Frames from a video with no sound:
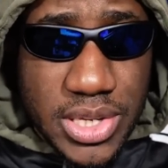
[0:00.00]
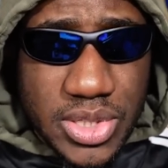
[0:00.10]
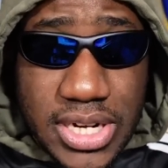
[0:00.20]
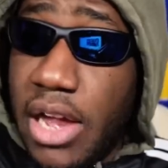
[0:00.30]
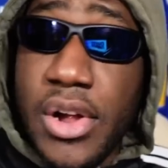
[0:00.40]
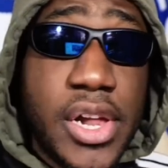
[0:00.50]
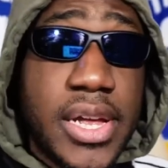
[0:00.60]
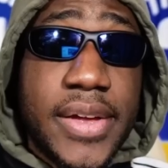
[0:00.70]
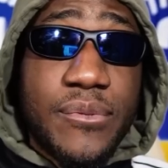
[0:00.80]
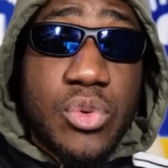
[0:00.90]
Now,
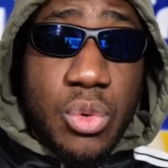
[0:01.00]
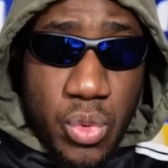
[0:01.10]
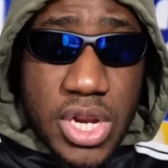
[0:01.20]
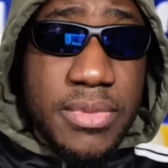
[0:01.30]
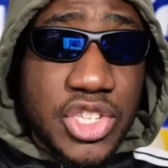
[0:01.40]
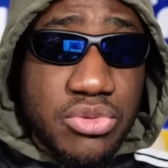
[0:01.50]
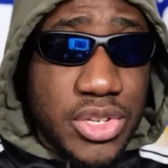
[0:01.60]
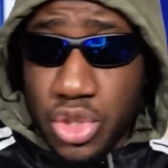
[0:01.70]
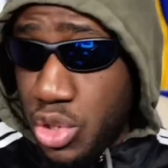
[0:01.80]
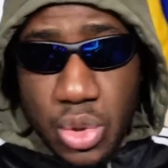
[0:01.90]
when you're mixed race,
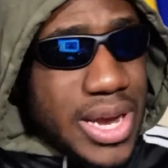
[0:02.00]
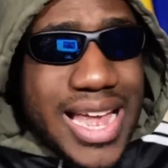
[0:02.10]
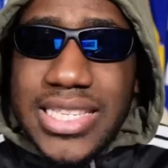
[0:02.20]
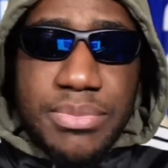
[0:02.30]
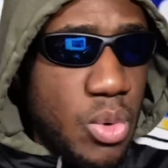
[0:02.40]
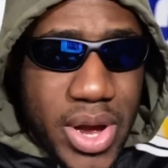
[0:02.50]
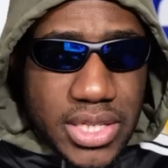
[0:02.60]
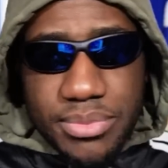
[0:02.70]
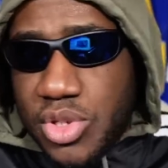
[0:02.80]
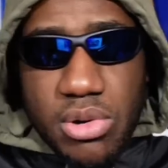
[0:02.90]
you can't be white. I'm
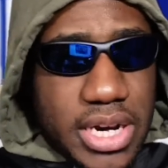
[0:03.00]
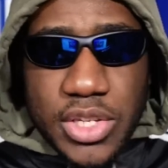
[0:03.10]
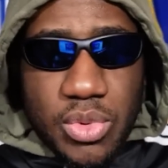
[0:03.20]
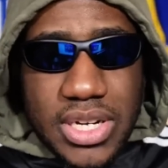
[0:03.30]
sorry, it is what it is.